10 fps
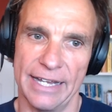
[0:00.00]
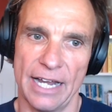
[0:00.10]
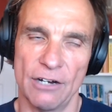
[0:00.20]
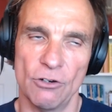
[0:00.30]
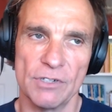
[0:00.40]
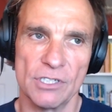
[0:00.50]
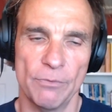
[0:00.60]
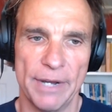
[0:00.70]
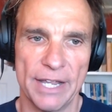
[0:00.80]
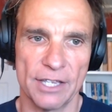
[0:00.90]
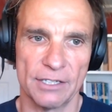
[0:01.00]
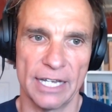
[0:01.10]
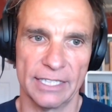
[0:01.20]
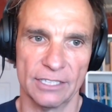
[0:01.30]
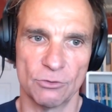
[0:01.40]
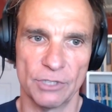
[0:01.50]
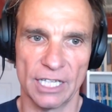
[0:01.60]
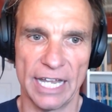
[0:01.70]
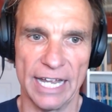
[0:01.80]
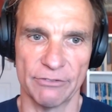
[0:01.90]
I always compare that like in real
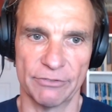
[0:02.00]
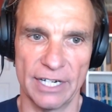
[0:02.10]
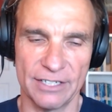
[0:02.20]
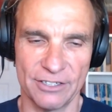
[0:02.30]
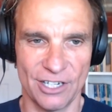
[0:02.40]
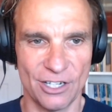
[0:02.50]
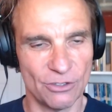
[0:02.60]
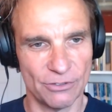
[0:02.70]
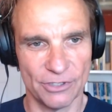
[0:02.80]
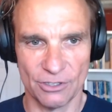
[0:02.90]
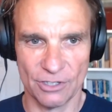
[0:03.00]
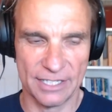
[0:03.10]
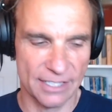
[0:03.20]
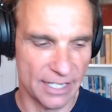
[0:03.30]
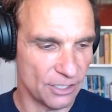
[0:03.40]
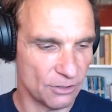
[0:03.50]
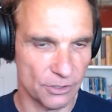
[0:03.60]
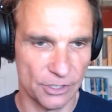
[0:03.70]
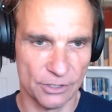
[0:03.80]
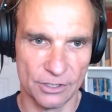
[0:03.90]
life, right? Let's say
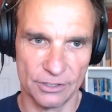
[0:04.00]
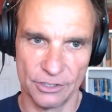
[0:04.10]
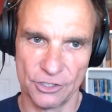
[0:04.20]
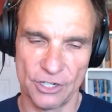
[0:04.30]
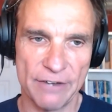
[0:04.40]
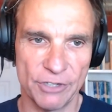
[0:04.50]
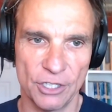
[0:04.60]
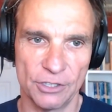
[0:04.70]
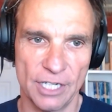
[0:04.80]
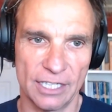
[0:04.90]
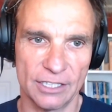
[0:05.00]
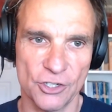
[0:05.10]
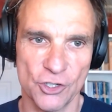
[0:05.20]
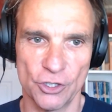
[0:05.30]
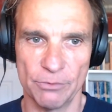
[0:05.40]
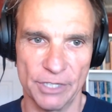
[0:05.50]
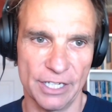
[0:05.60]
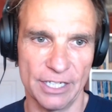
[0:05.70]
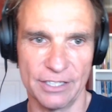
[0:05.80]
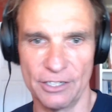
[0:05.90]
you're driving your car in
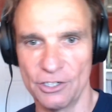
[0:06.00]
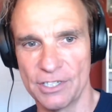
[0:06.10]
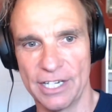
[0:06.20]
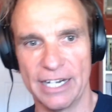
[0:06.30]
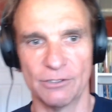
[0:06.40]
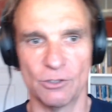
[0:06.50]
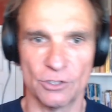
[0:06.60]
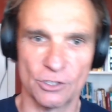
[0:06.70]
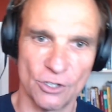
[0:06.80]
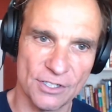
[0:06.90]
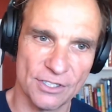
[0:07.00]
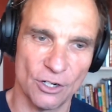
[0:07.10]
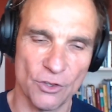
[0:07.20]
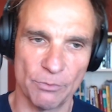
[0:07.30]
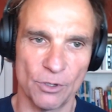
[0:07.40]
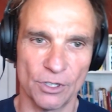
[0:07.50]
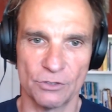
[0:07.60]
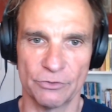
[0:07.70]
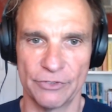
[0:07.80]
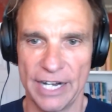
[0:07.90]
Germany, and then you say, hey, I'm going to cross now the border
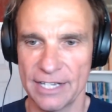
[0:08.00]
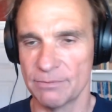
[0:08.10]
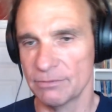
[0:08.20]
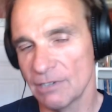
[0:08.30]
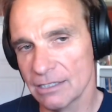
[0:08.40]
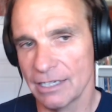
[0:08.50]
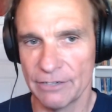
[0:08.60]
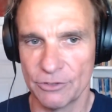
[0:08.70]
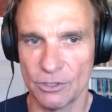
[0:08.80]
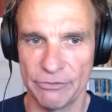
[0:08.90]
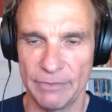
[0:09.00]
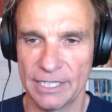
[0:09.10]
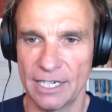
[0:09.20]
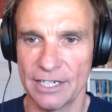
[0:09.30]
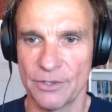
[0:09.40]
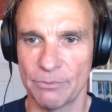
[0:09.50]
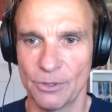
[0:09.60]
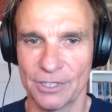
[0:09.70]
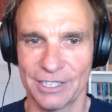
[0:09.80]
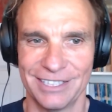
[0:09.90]
to France. Well, I have to leave my car at the
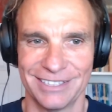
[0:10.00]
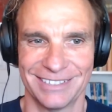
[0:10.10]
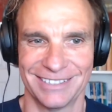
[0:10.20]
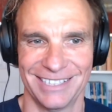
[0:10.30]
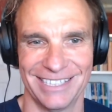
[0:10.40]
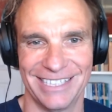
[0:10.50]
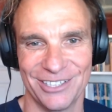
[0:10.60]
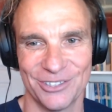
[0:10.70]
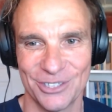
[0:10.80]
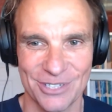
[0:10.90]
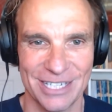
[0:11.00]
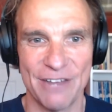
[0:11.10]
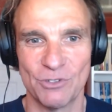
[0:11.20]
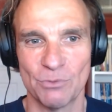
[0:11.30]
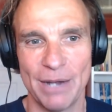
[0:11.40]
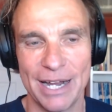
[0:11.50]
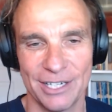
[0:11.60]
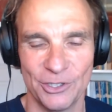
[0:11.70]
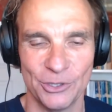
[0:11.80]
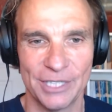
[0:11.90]
border. And I cannot use it. I have to buy a
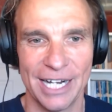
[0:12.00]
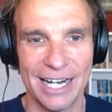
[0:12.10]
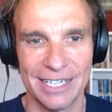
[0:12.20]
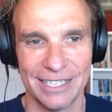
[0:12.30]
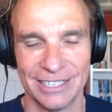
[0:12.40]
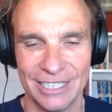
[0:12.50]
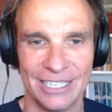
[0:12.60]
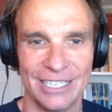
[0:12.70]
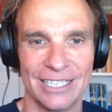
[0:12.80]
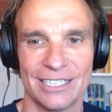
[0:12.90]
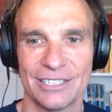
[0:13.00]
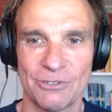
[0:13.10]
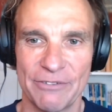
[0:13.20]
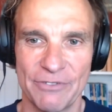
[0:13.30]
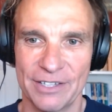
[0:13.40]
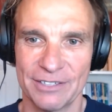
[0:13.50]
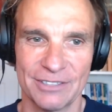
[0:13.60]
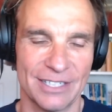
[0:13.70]
new car and do everything new.